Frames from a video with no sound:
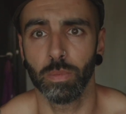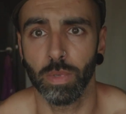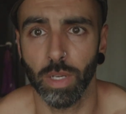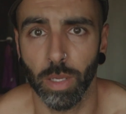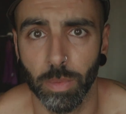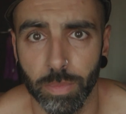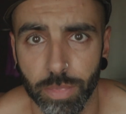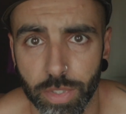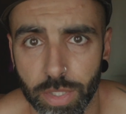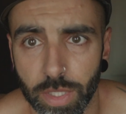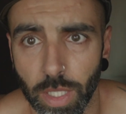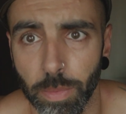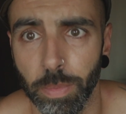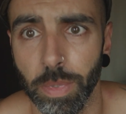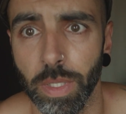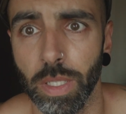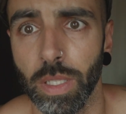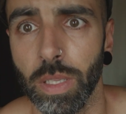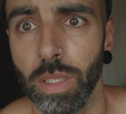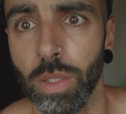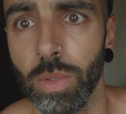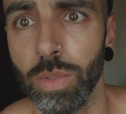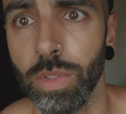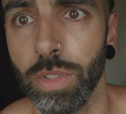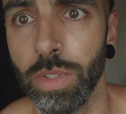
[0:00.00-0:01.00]
I'm stepping
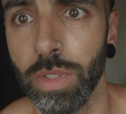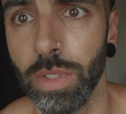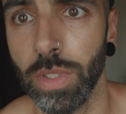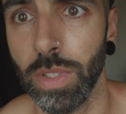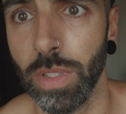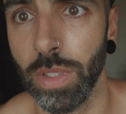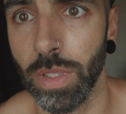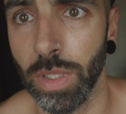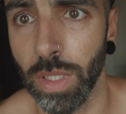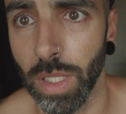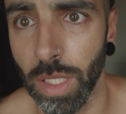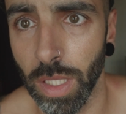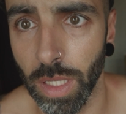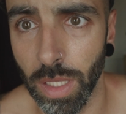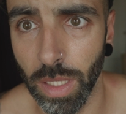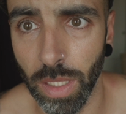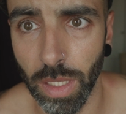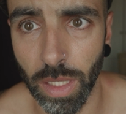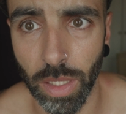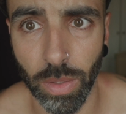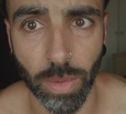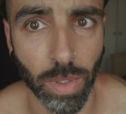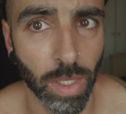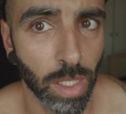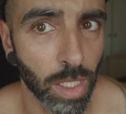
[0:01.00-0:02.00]
closer and
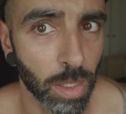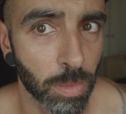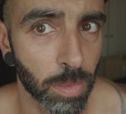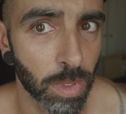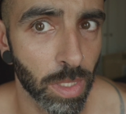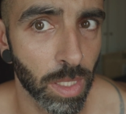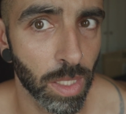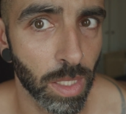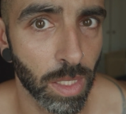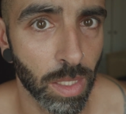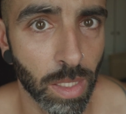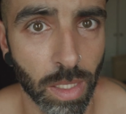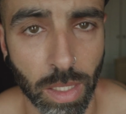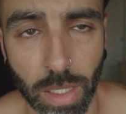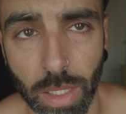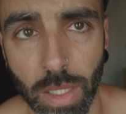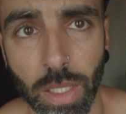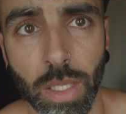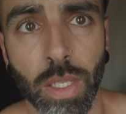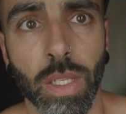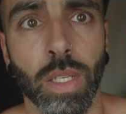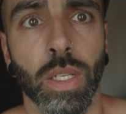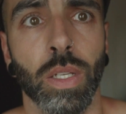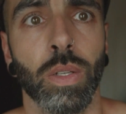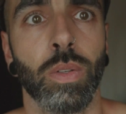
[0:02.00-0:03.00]
here I am again.
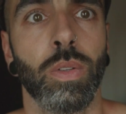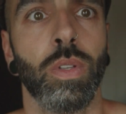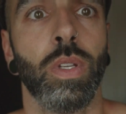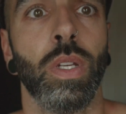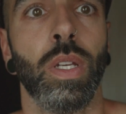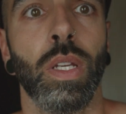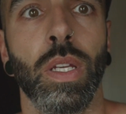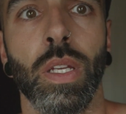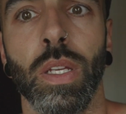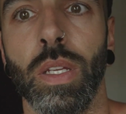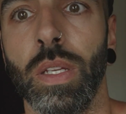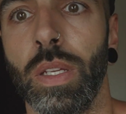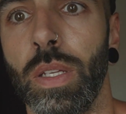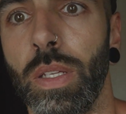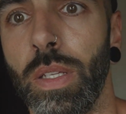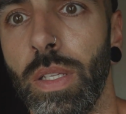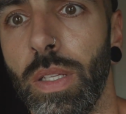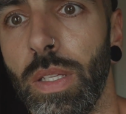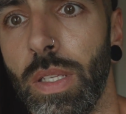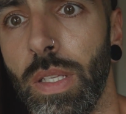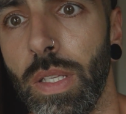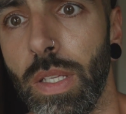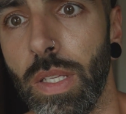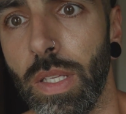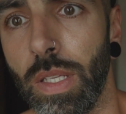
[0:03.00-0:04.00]
Okay,
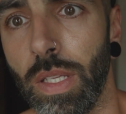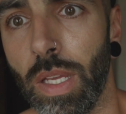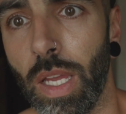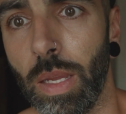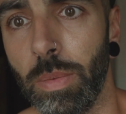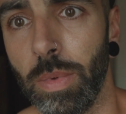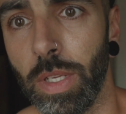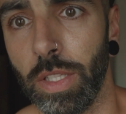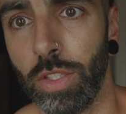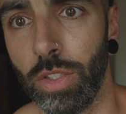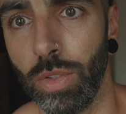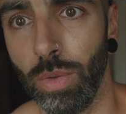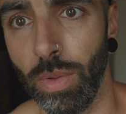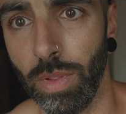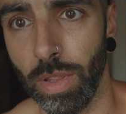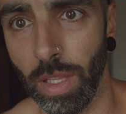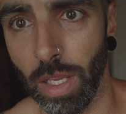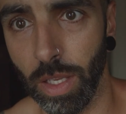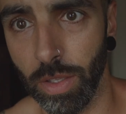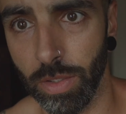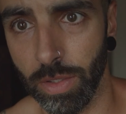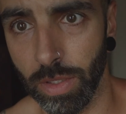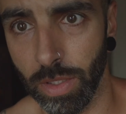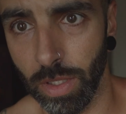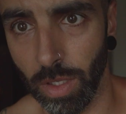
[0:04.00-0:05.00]
I'm at
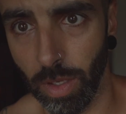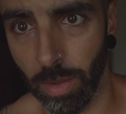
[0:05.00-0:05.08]
2000.